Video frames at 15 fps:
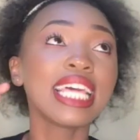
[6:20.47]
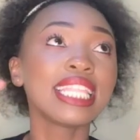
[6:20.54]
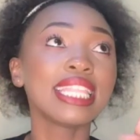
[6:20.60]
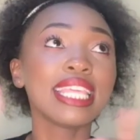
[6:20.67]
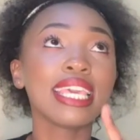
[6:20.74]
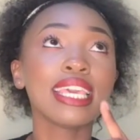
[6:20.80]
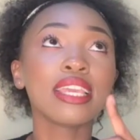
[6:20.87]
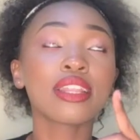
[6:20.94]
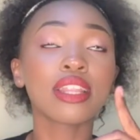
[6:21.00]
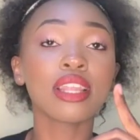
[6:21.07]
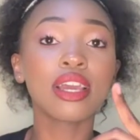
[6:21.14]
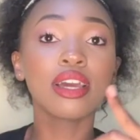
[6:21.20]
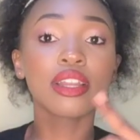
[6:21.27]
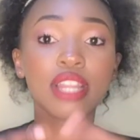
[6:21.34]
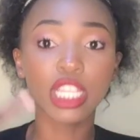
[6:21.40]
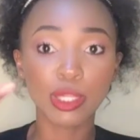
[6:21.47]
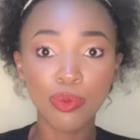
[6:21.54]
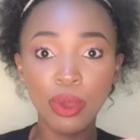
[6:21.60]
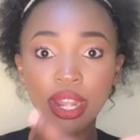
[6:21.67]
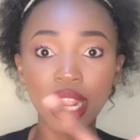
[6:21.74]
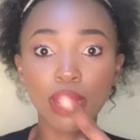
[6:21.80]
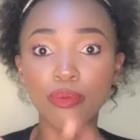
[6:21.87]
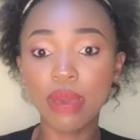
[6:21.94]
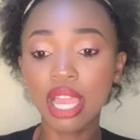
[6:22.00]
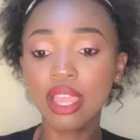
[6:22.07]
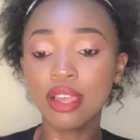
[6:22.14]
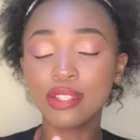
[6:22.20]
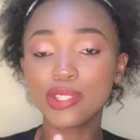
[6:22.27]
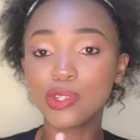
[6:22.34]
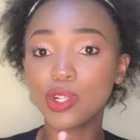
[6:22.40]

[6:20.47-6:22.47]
they responded back and